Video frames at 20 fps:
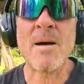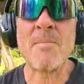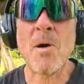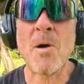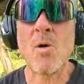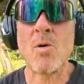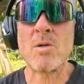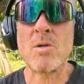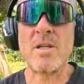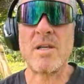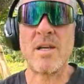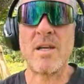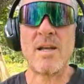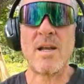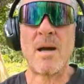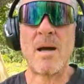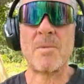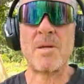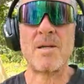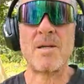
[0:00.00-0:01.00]
I'm holding
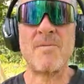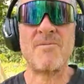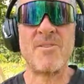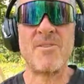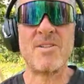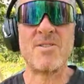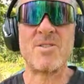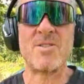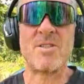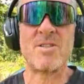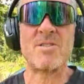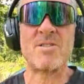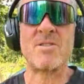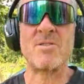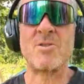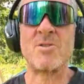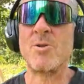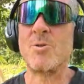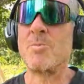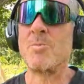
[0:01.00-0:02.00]
it. I'm going to finish this
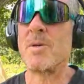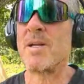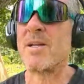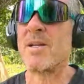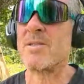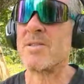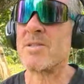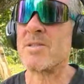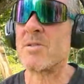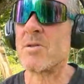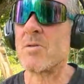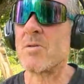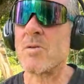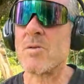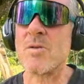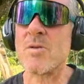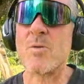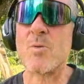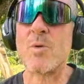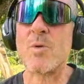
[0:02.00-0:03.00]
in 2 minutes
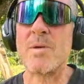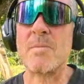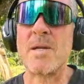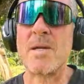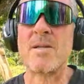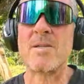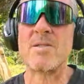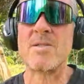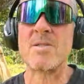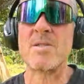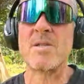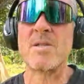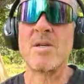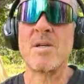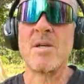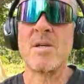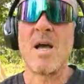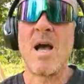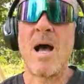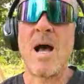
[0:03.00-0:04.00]
or in 3 minutes.
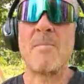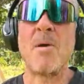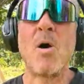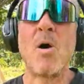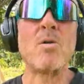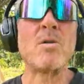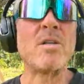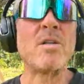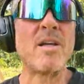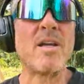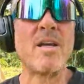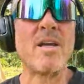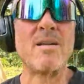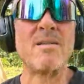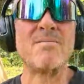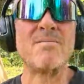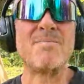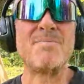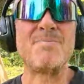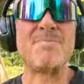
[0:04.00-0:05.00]
I'm holding
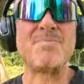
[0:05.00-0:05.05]
it.